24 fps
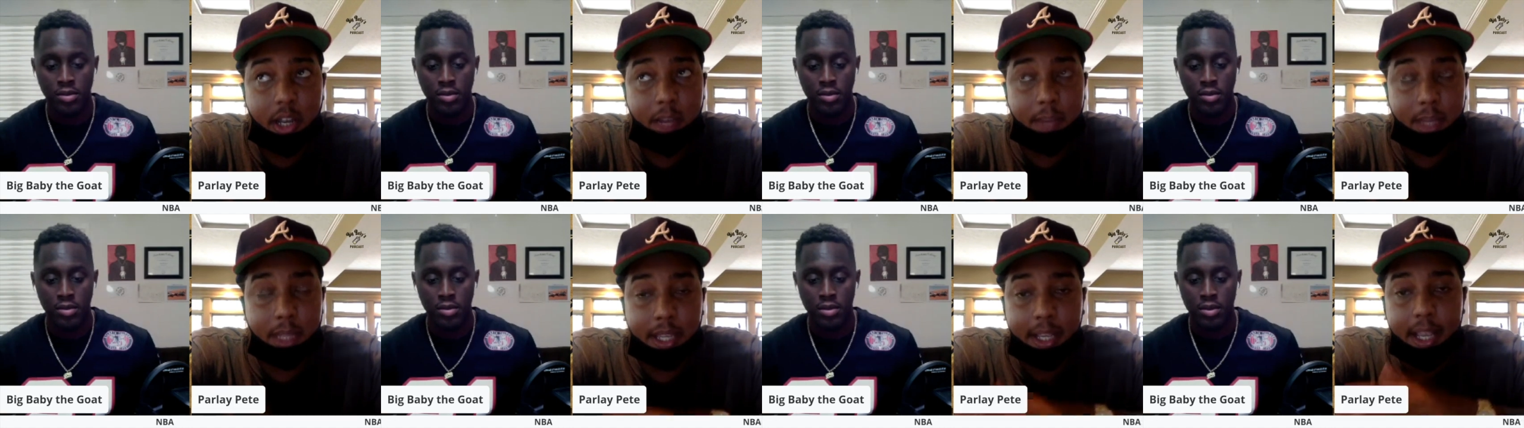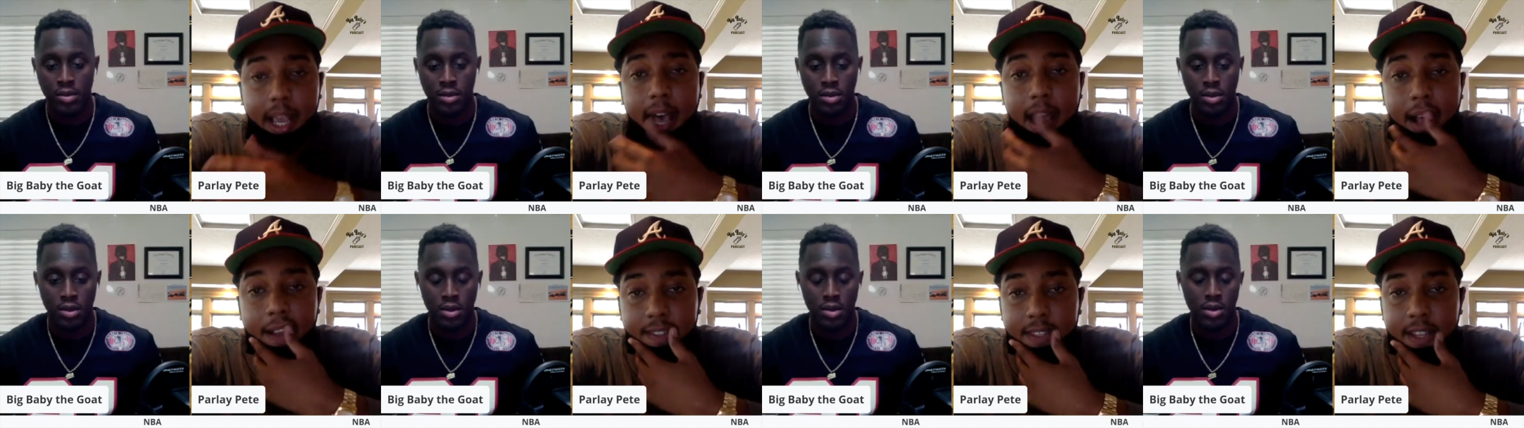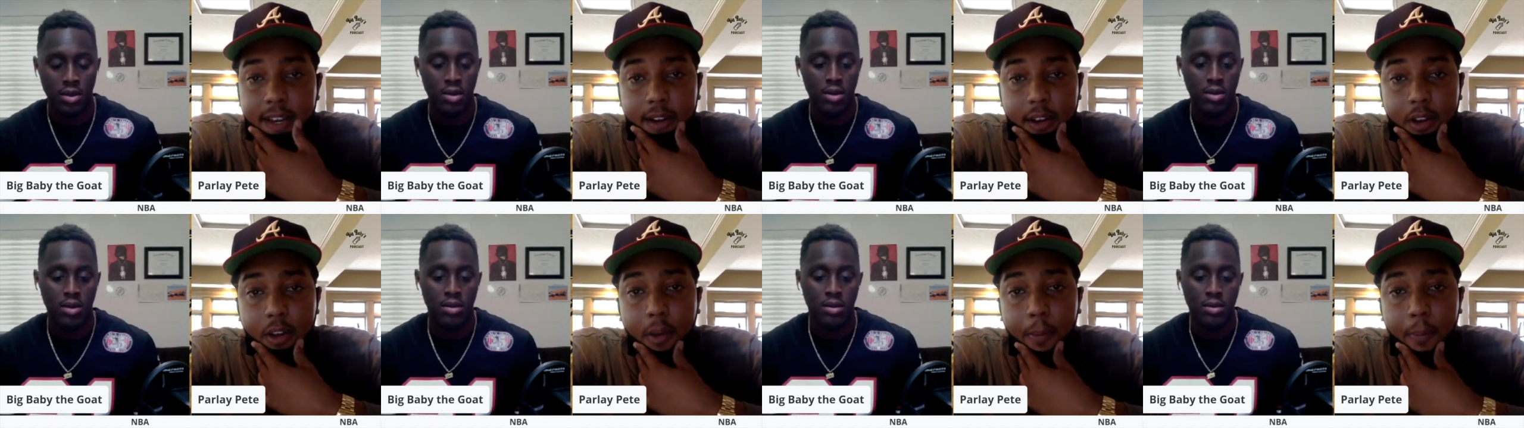Speaker 1: to be the guys that are
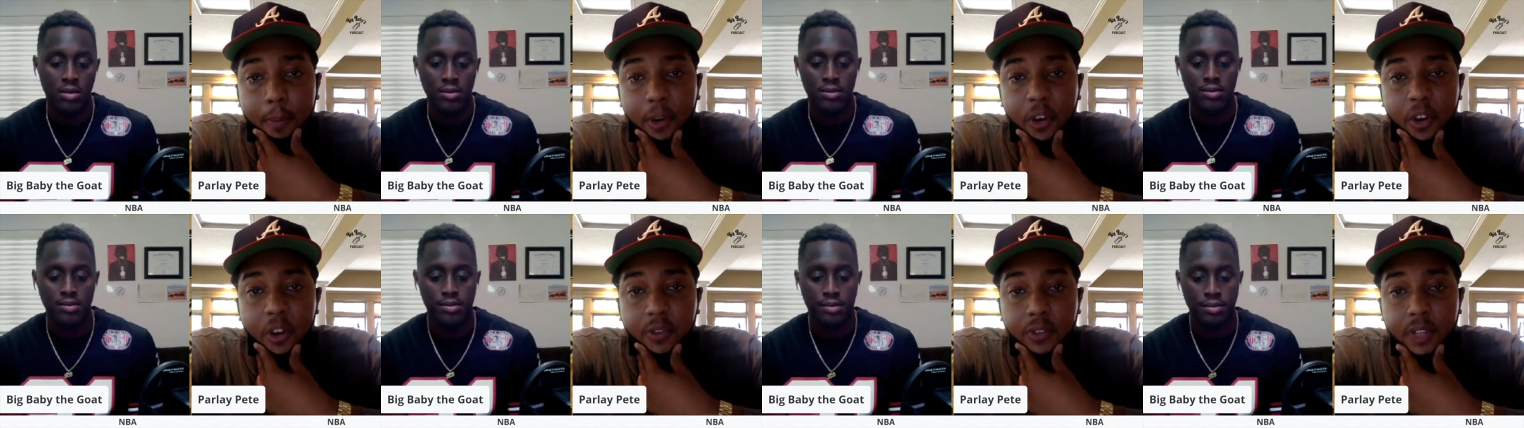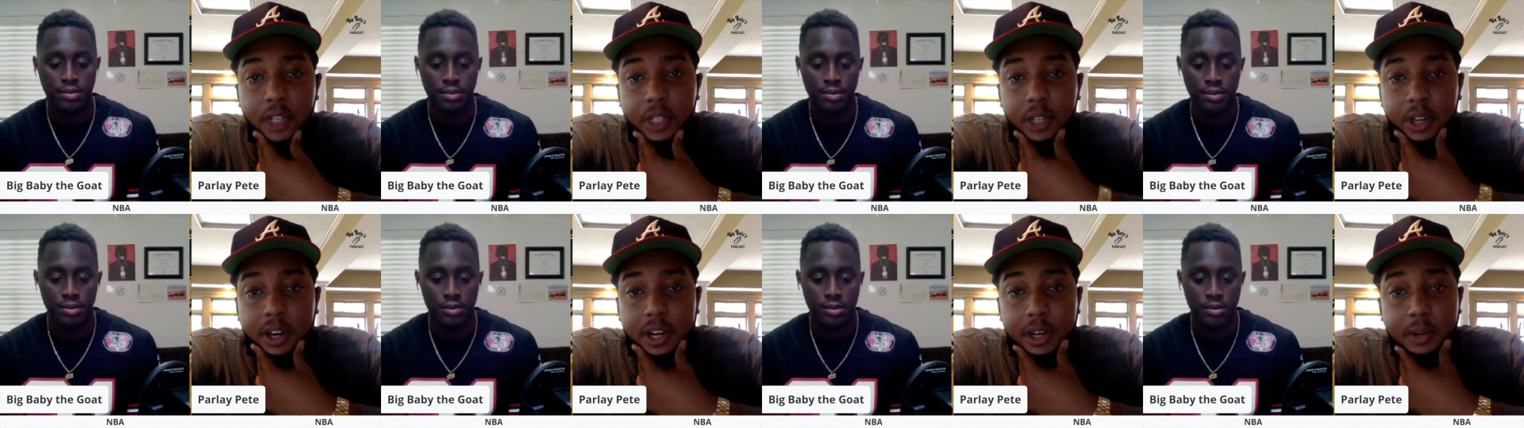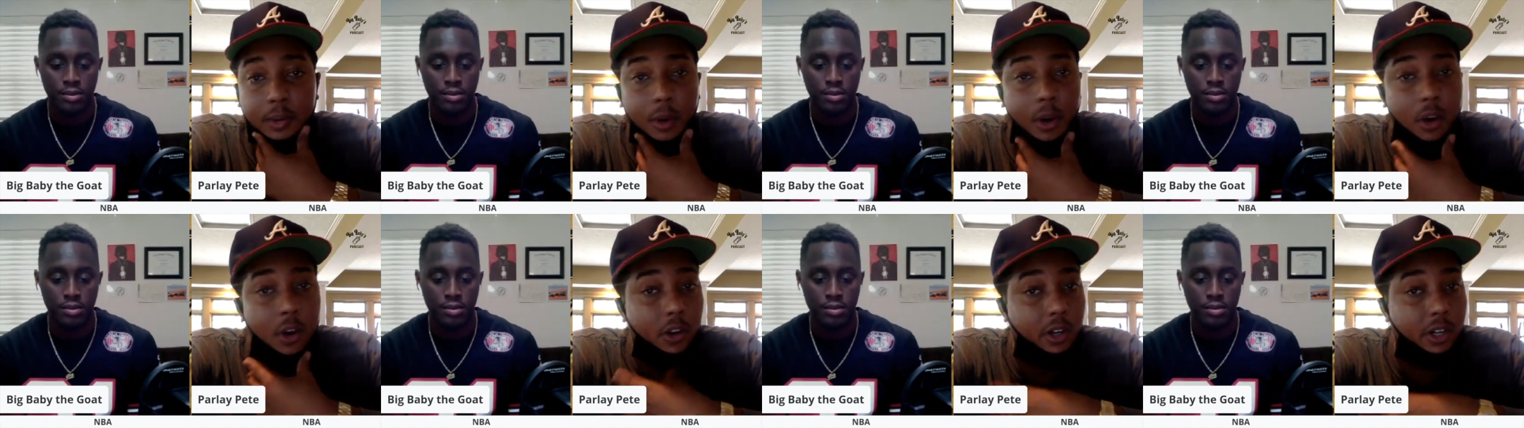going to prove the trade
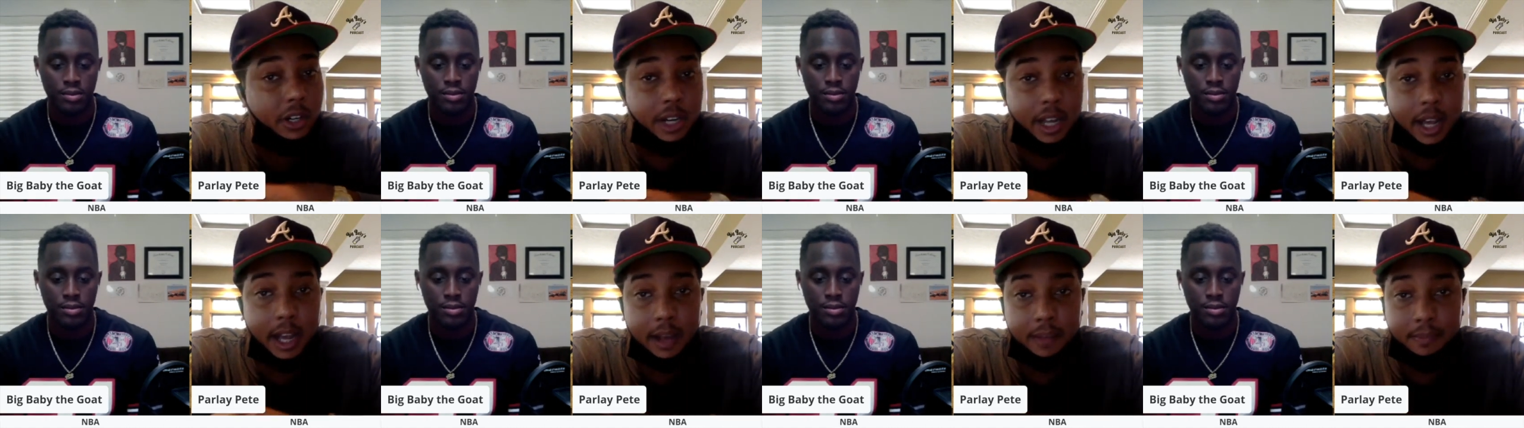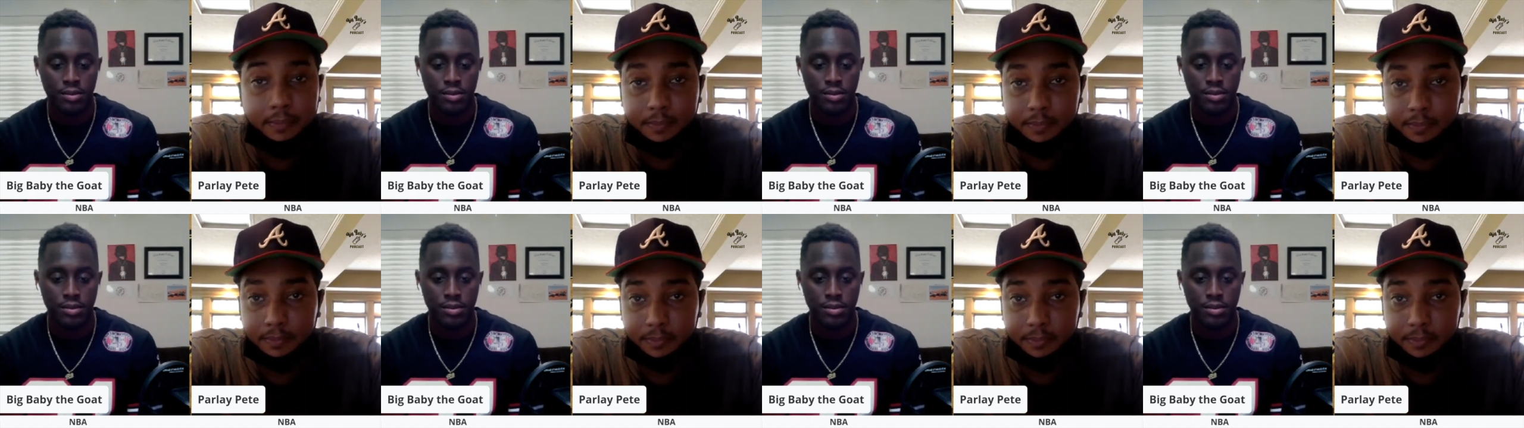wrong or not